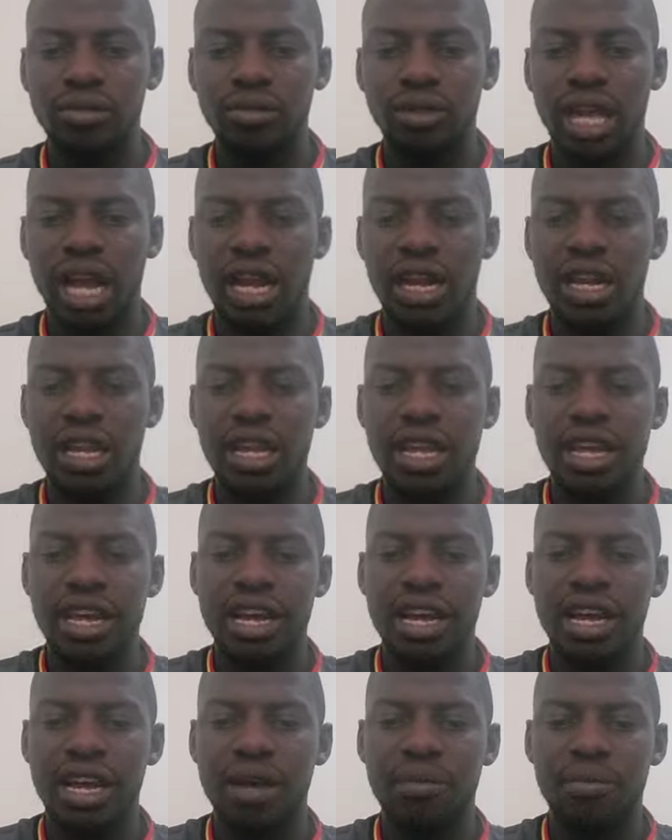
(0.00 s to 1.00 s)
and
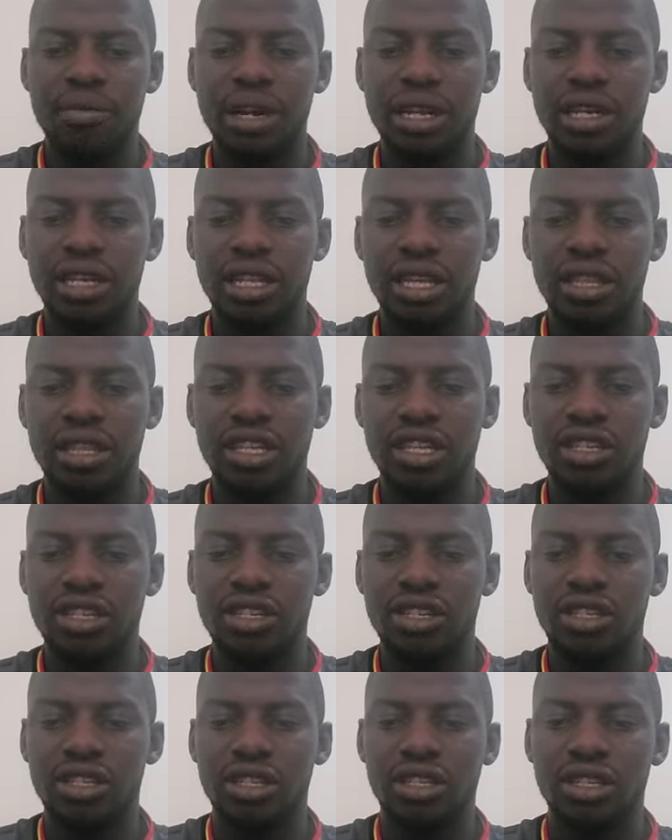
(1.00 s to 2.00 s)
here I'm writing at
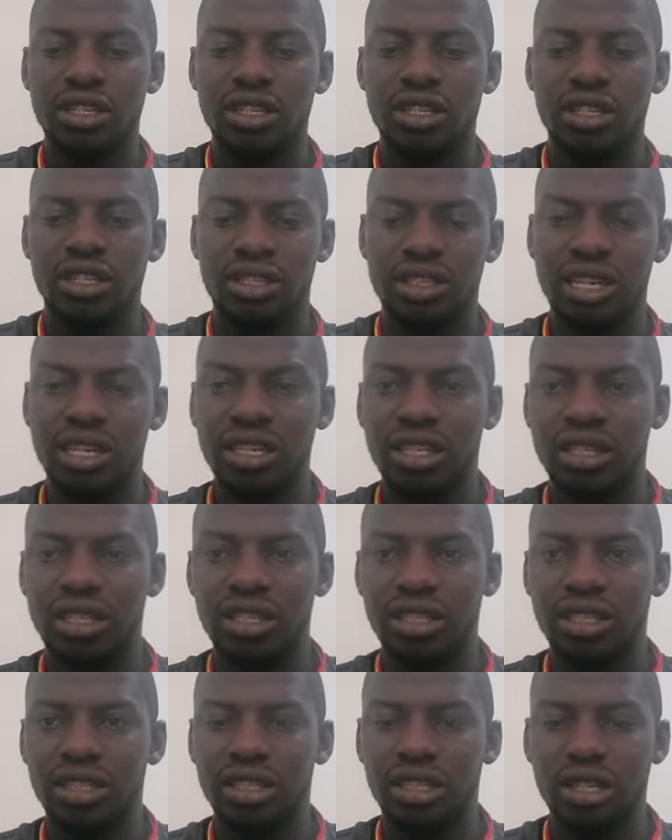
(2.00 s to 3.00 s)
this. Yeah,
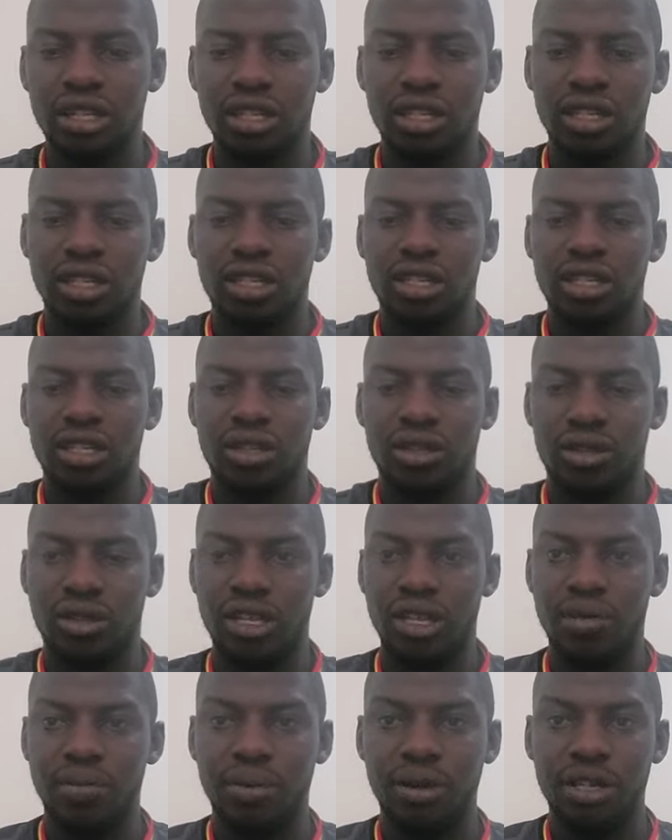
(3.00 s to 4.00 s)
you
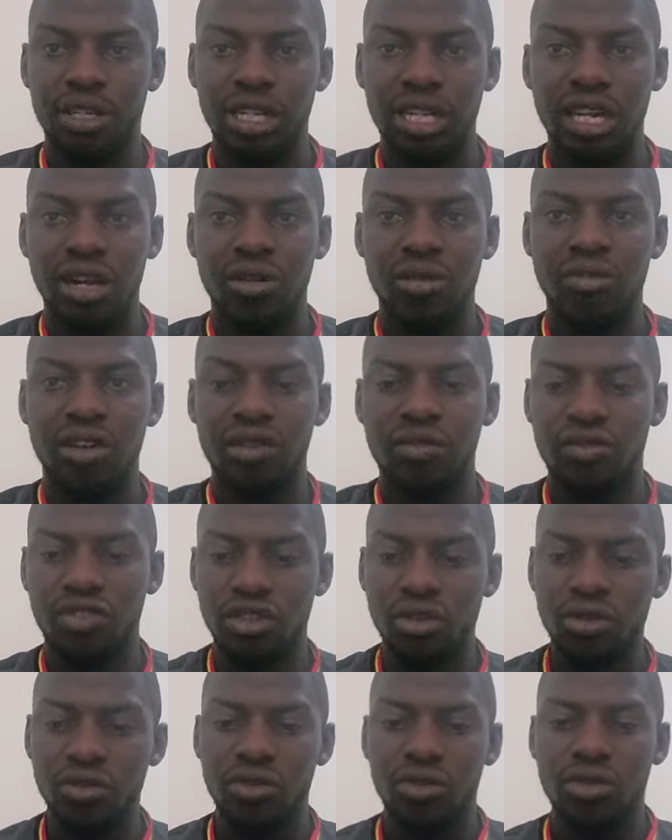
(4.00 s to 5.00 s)
get the point, eh? An
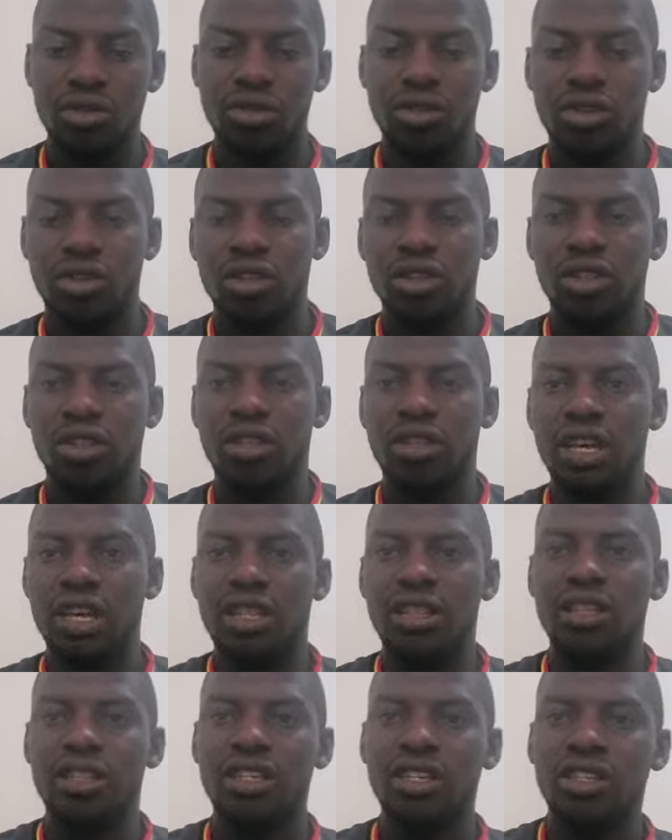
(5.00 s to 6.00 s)
overview.
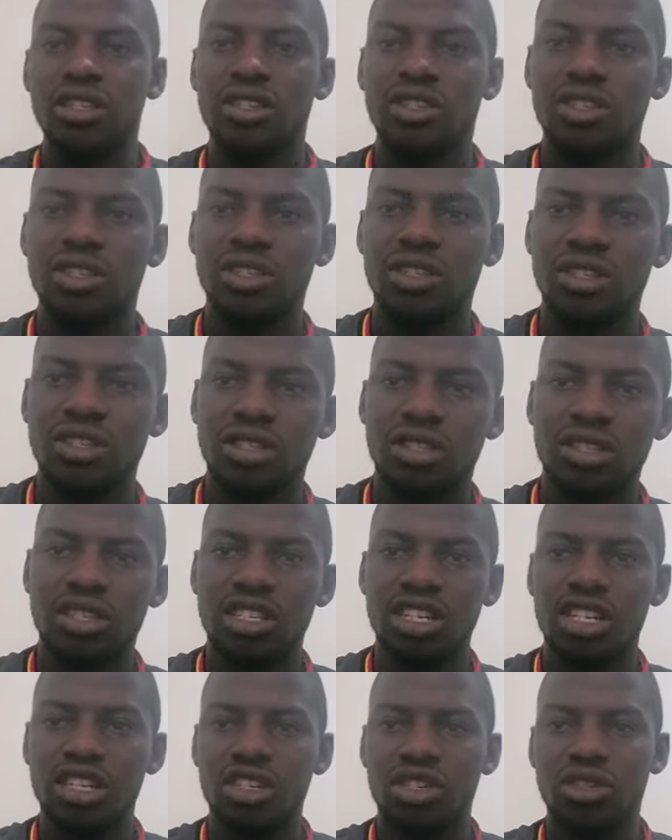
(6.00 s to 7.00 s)
Then this
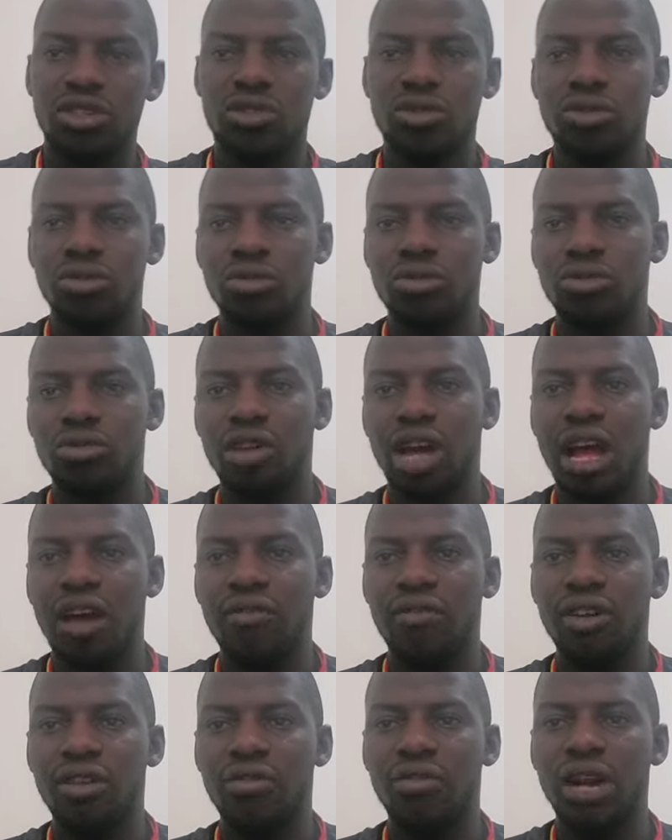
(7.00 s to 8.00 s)
seeks to
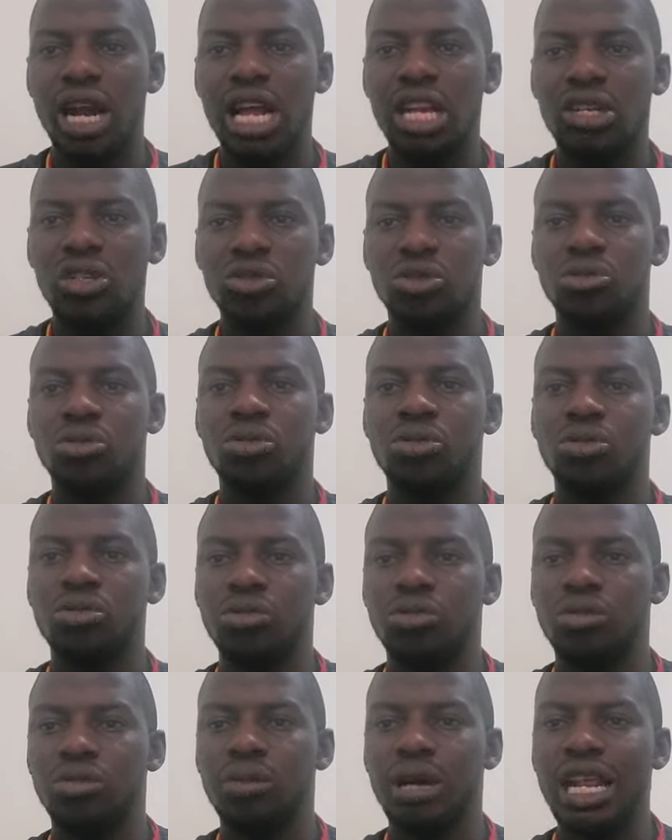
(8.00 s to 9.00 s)
have a grant
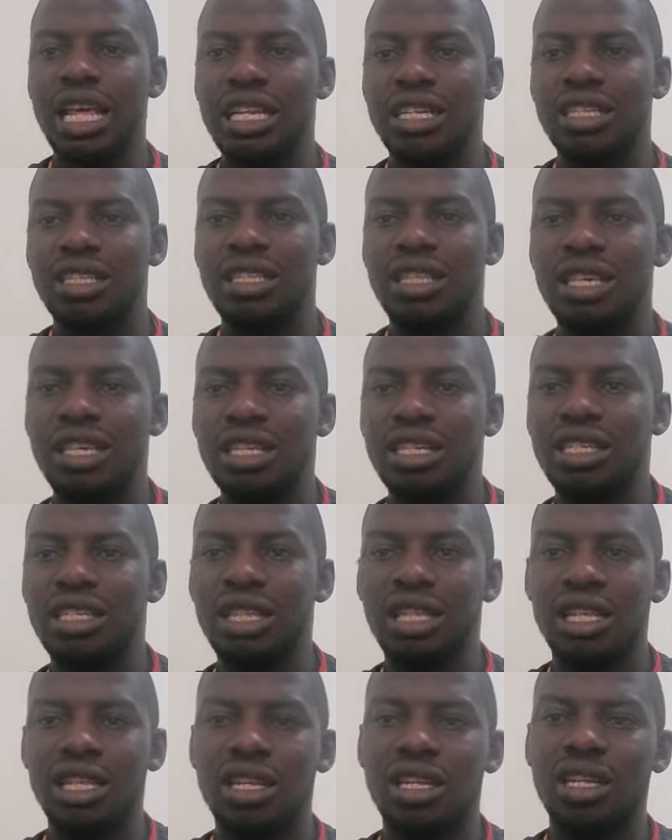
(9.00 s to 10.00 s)
to manage this.
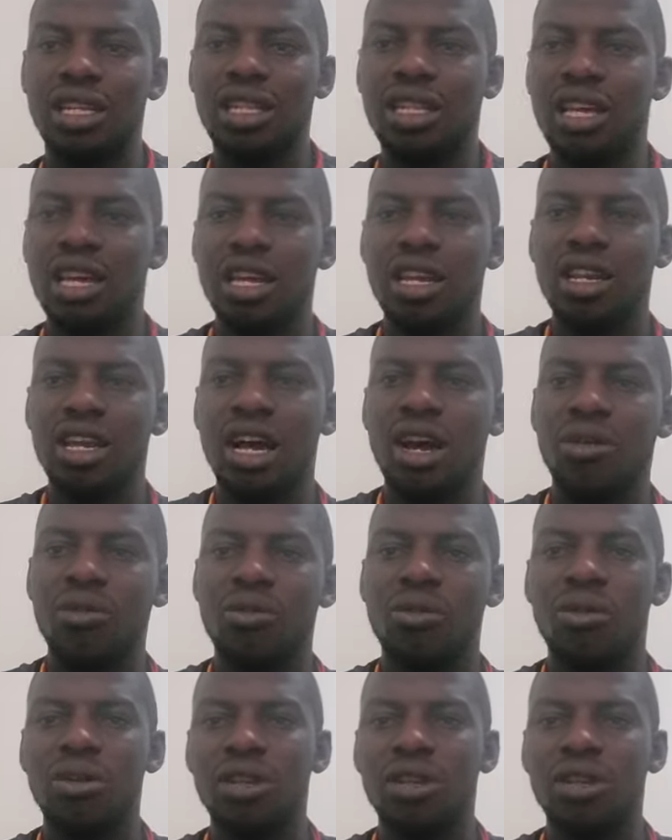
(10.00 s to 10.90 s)
Then our goal